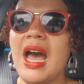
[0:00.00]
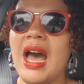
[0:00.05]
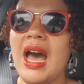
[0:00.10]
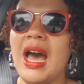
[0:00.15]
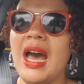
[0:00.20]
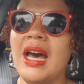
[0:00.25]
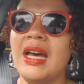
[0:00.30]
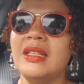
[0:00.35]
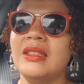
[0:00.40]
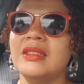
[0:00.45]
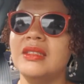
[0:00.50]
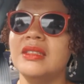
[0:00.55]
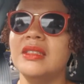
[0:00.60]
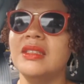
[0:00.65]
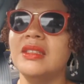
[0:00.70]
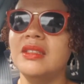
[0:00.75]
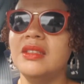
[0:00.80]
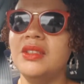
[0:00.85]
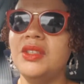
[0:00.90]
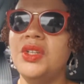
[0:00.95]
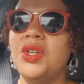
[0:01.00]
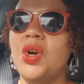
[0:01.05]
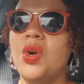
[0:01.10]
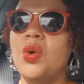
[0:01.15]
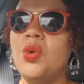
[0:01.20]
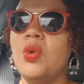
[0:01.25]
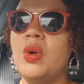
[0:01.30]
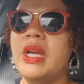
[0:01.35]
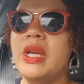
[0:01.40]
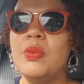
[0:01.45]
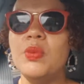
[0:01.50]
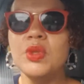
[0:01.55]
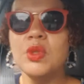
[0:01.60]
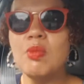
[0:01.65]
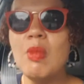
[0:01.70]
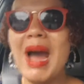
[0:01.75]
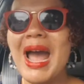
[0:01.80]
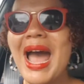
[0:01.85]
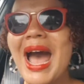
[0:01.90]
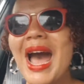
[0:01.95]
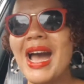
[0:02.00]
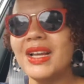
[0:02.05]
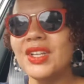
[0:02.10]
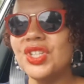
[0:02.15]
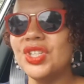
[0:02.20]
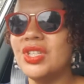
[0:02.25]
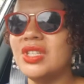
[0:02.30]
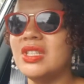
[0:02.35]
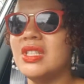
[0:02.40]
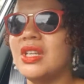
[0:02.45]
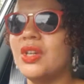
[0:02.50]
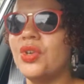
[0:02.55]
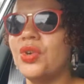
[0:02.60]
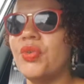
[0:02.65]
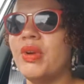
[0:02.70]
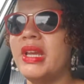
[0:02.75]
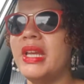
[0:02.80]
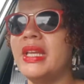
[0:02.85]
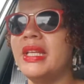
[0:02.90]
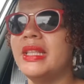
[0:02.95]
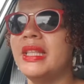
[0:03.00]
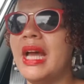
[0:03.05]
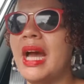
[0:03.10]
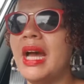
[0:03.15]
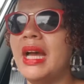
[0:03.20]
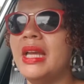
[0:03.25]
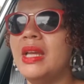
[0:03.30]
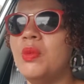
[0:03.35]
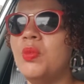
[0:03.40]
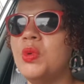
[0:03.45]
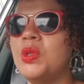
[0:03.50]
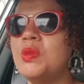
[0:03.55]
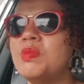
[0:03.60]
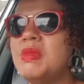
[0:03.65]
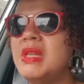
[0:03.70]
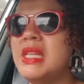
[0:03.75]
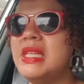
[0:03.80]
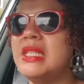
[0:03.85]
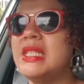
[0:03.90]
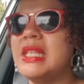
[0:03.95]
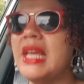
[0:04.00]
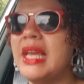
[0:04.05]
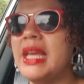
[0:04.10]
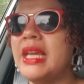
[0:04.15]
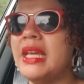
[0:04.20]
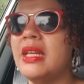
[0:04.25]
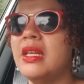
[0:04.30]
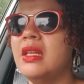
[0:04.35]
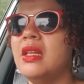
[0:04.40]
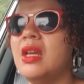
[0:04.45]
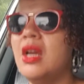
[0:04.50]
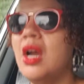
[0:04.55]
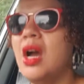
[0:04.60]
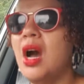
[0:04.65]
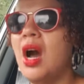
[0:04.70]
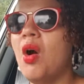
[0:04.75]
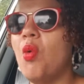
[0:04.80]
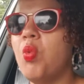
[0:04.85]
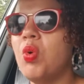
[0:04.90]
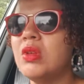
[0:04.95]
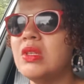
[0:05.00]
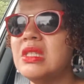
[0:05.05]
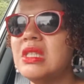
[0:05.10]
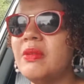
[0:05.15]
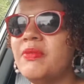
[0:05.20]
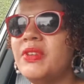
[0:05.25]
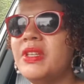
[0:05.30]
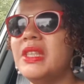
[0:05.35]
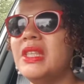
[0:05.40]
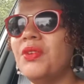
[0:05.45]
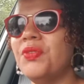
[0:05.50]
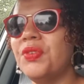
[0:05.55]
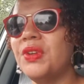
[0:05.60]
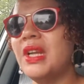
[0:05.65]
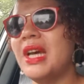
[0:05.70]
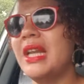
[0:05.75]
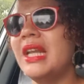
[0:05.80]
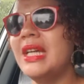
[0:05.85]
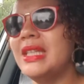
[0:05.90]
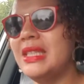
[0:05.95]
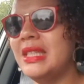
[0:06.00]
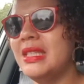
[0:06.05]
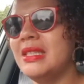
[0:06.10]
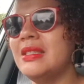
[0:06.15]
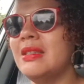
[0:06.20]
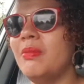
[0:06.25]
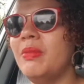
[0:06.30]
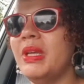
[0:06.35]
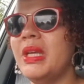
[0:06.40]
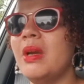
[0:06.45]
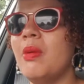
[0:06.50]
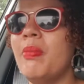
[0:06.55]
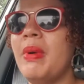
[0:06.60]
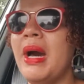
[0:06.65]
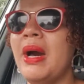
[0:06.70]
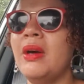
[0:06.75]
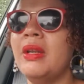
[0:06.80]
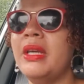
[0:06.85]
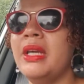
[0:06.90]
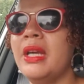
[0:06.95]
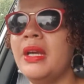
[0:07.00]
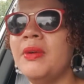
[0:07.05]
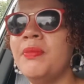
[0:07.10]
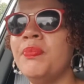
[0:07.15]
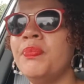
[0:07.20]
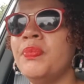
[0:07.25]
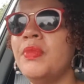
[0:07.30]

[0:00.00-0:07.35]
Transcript: And, you know, it was my actions that created that. It was me saying, I want something different, and I did something about it.